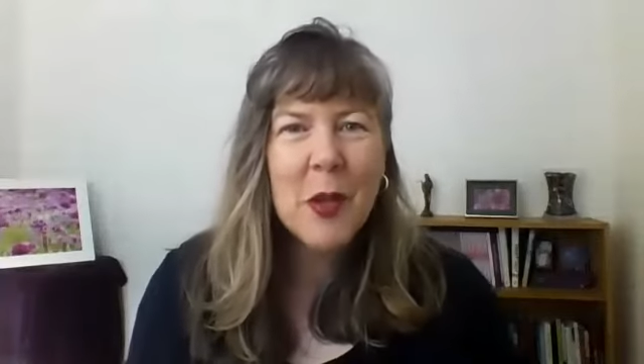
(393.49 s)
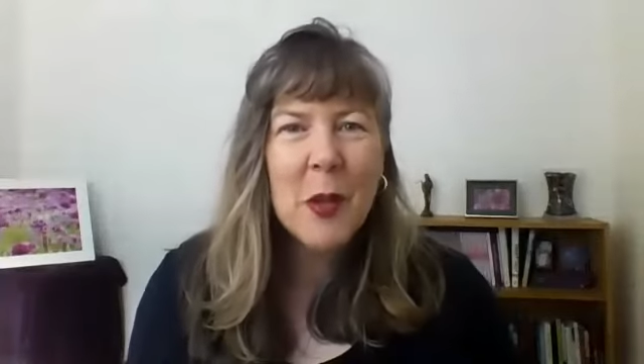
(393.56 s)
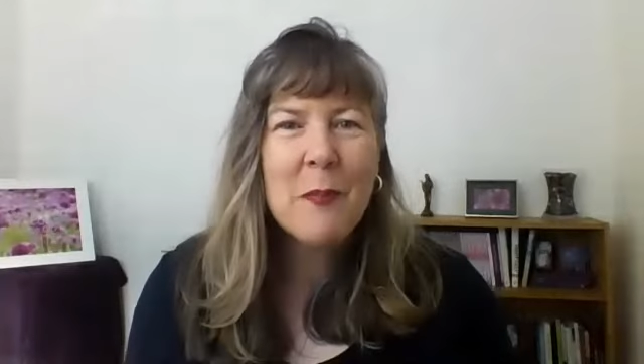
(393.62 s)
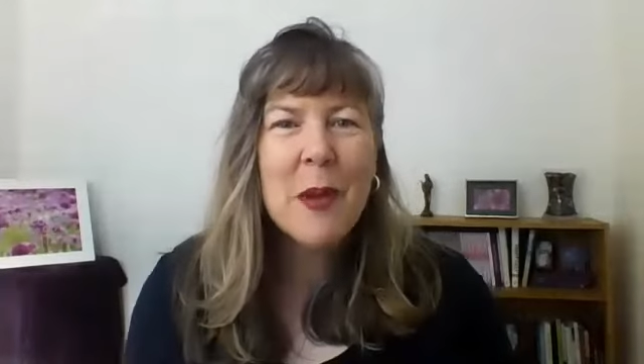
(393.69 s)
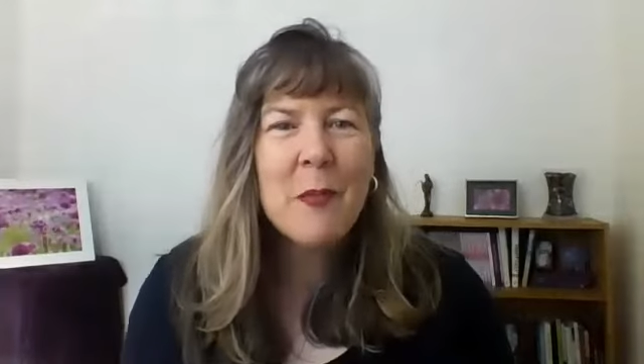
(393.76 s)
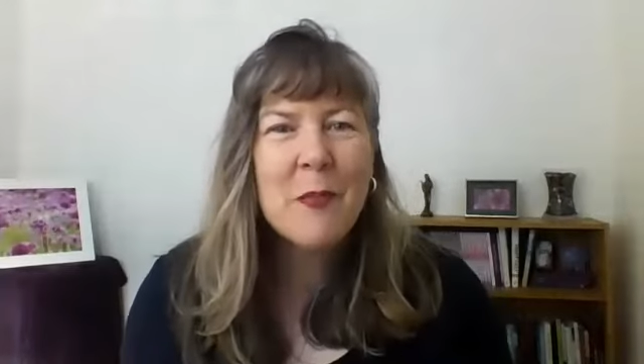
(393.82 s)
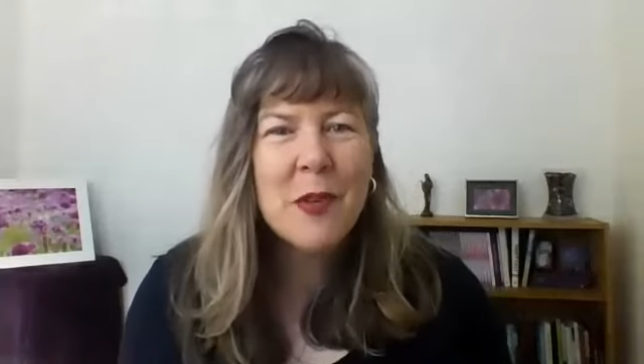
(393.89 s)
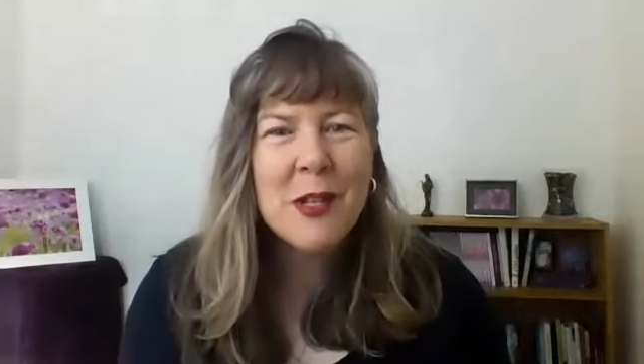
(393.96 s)

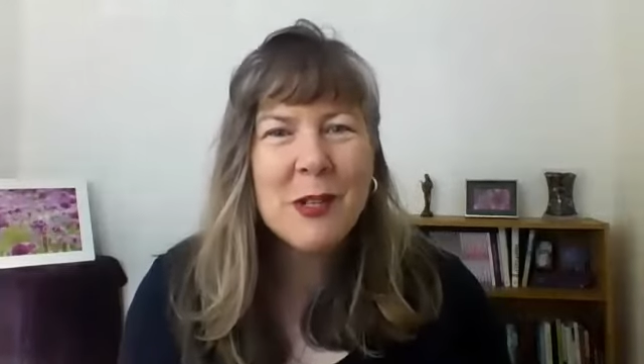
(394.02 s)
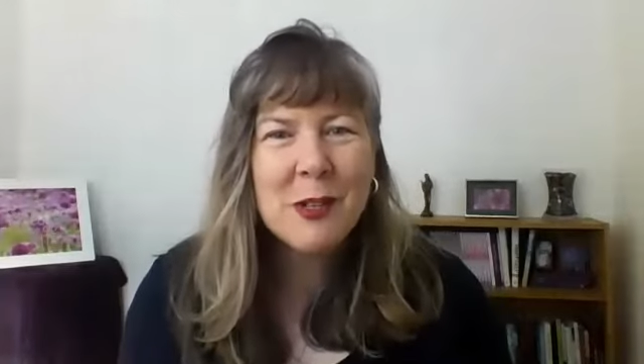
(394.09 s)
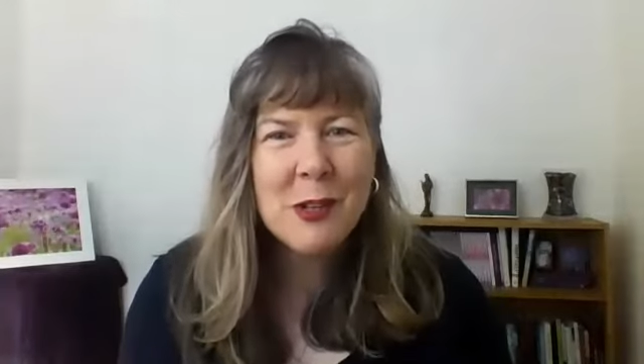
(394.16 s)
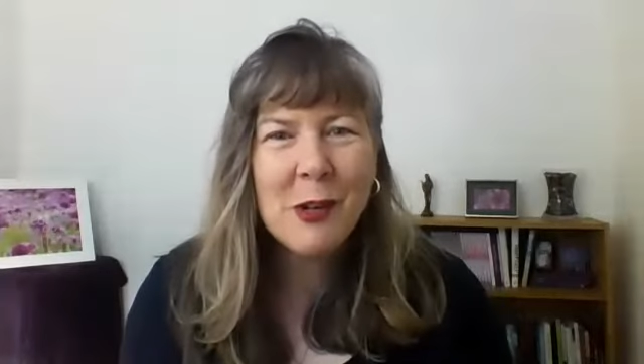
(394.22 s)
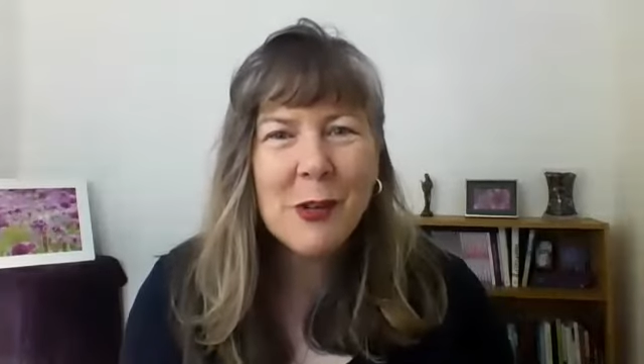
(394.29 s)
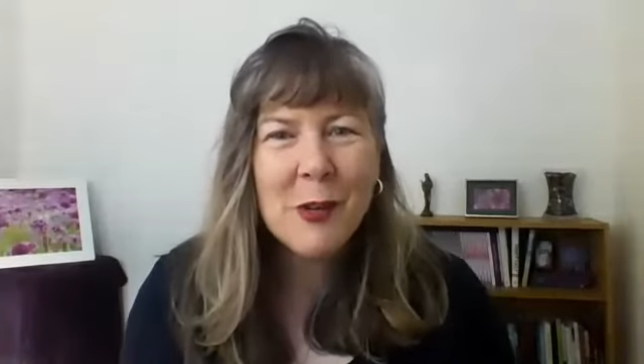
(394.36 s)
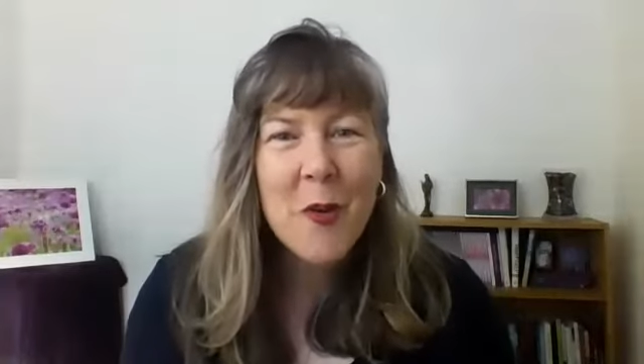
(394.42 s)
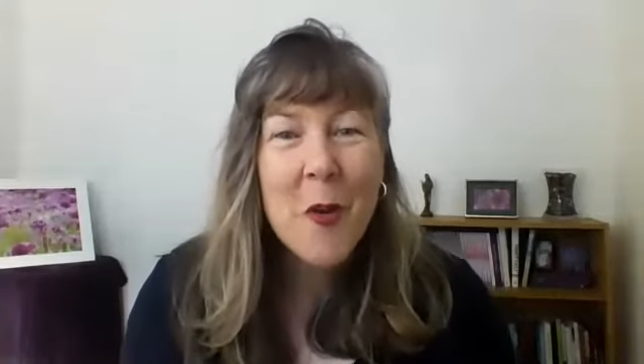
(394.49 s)
memories
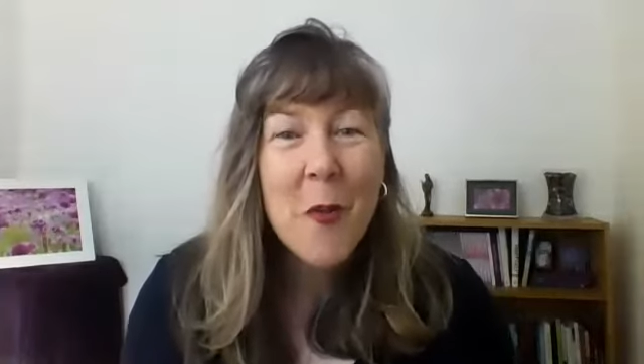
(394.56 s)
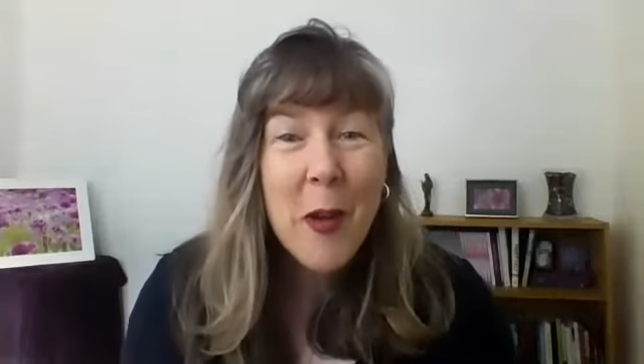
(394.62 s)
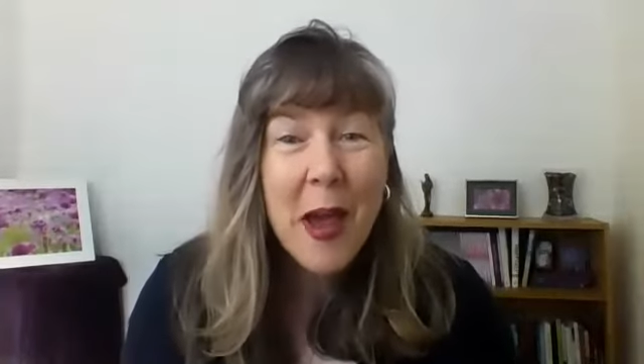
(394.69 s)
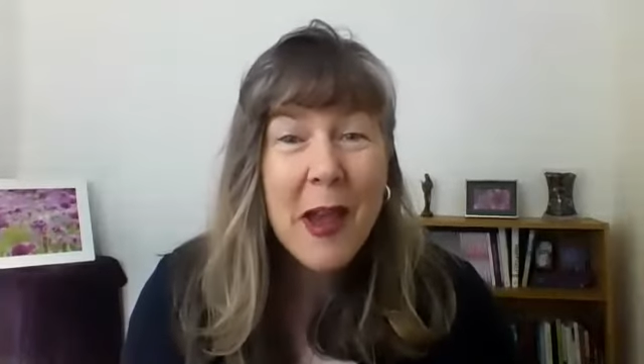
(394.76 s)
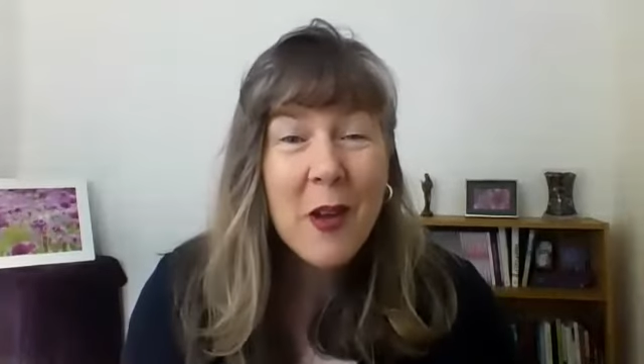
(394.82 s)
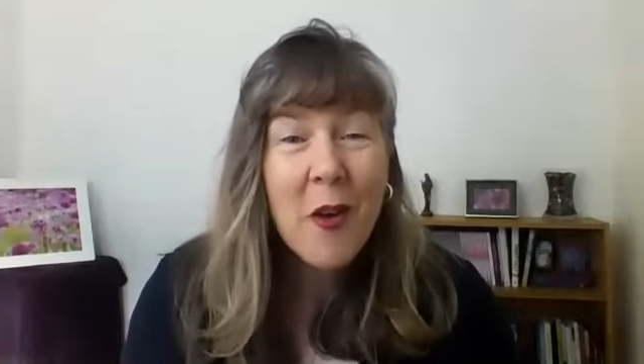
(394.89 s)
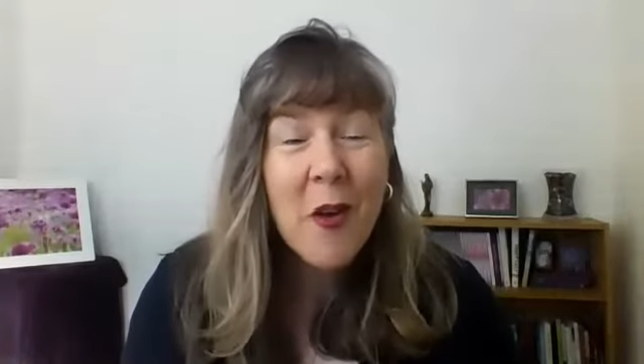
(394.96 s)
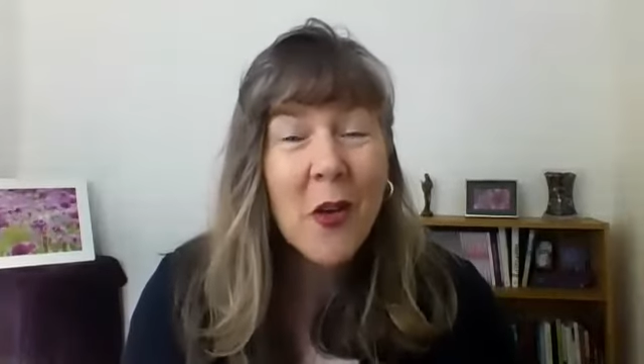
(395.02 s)
to look
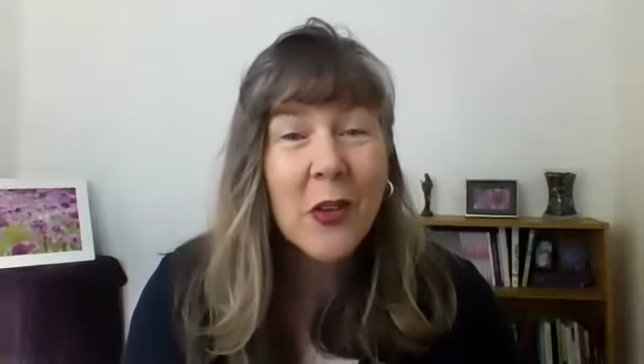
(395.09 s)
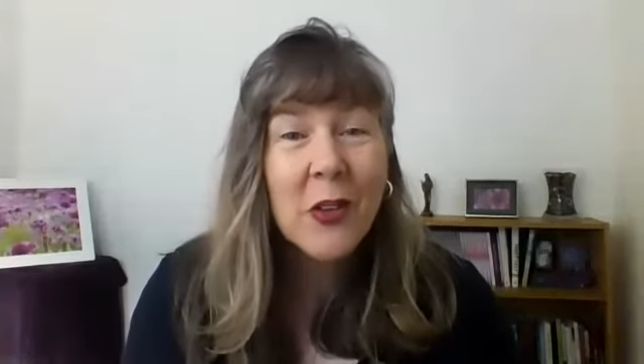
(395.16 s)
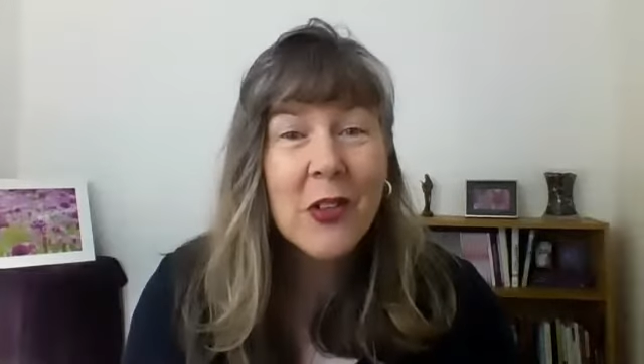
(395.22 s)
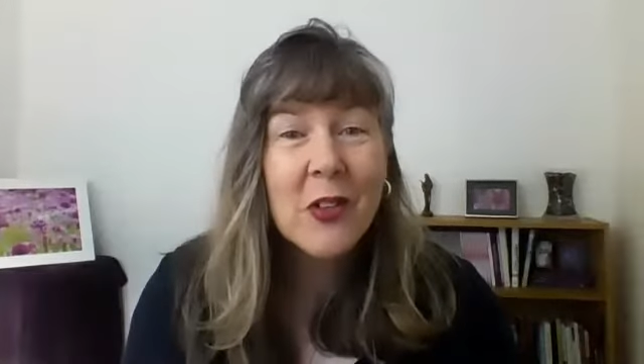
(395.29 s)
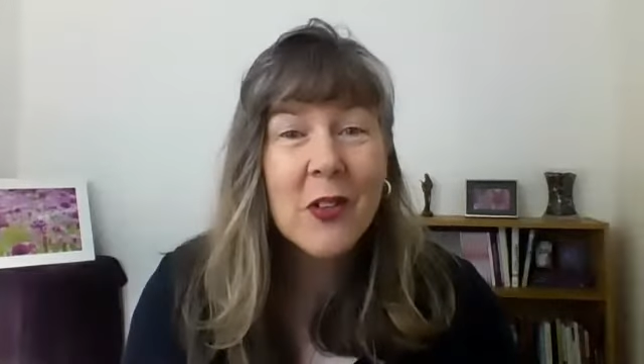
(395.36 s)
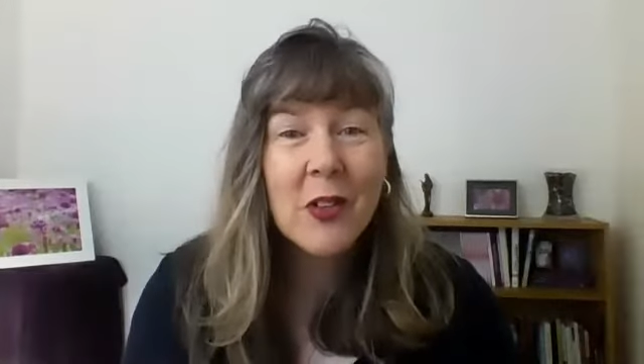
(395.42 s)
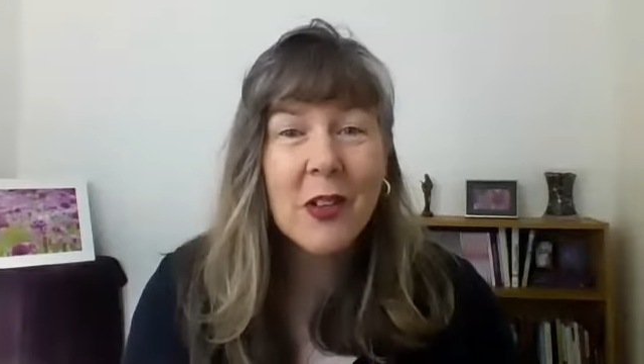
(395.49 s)
back on